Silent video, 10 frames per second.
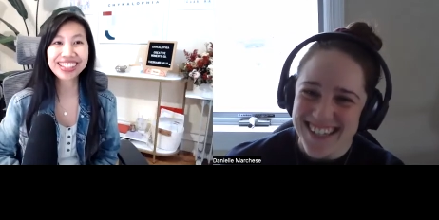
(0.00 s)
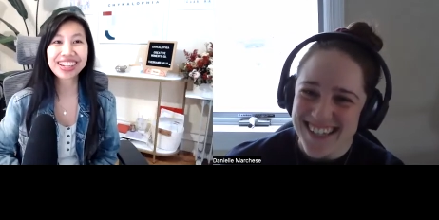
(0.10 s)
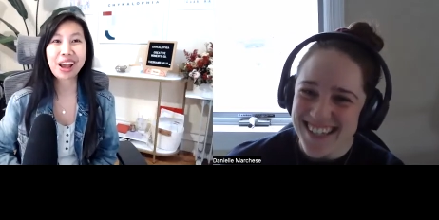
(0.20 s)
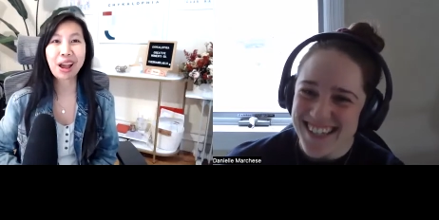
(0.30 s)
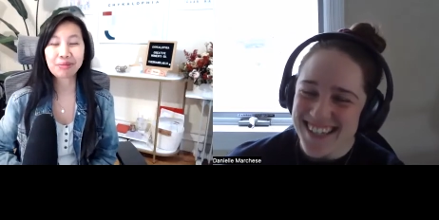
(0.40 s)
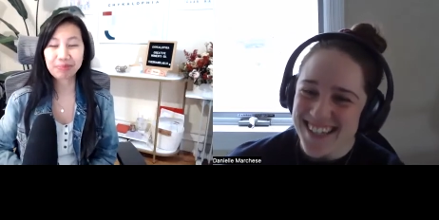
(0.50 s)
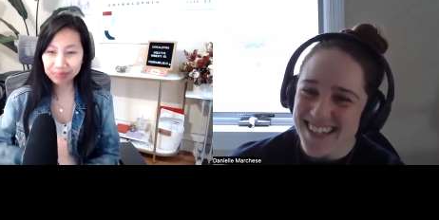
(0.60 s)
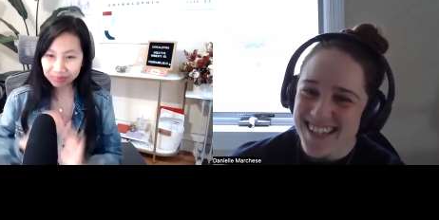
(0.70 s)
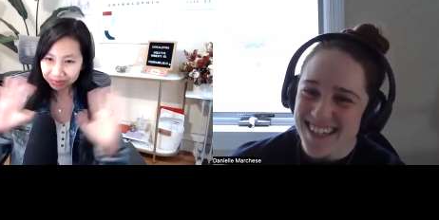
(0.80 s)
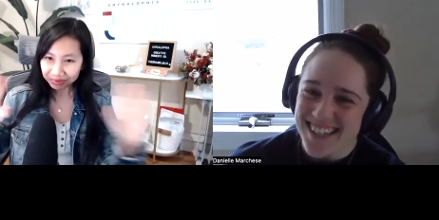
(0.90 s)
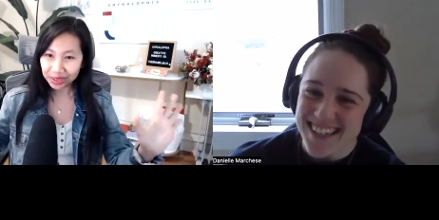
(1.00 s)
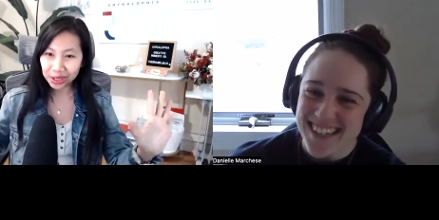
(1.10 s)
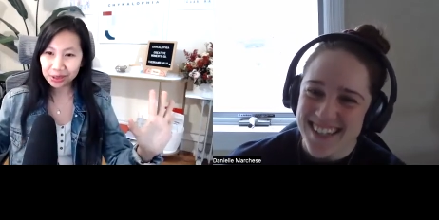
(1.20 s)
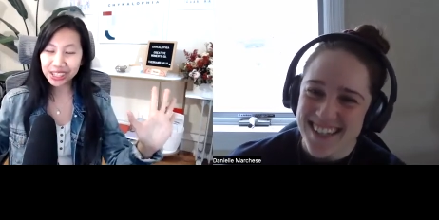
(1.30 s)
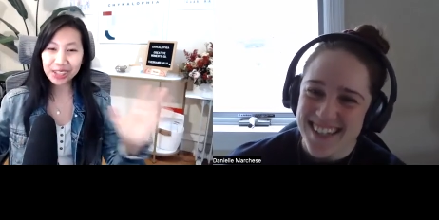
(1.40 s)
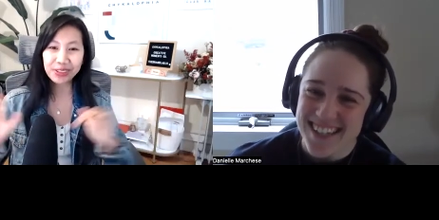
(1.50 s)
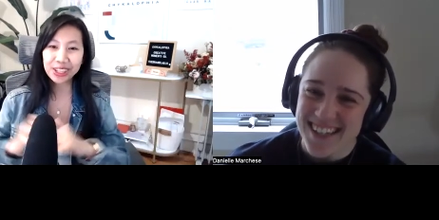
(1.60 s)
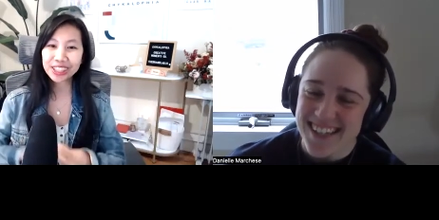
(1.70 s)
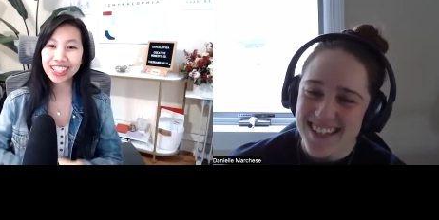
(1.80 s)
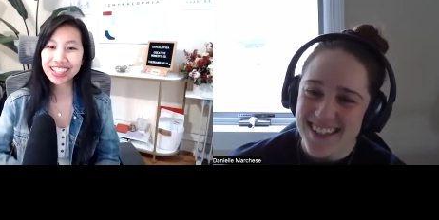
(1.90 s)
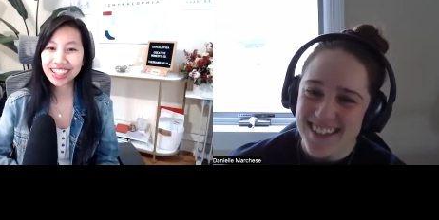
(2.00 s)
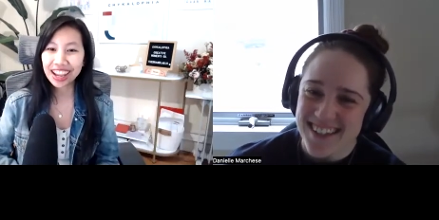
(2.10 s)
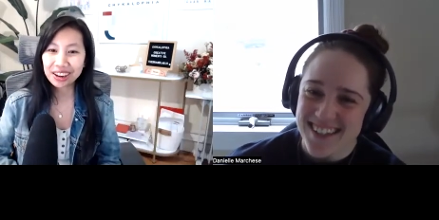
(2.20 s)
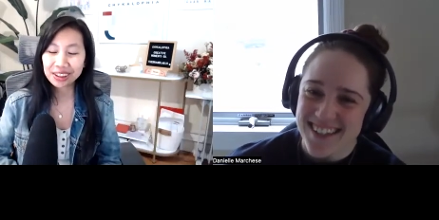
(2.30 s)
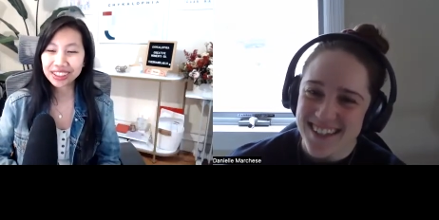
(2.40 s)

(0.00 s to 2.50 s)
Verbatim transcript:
Speaker 1: um, we did figure things out.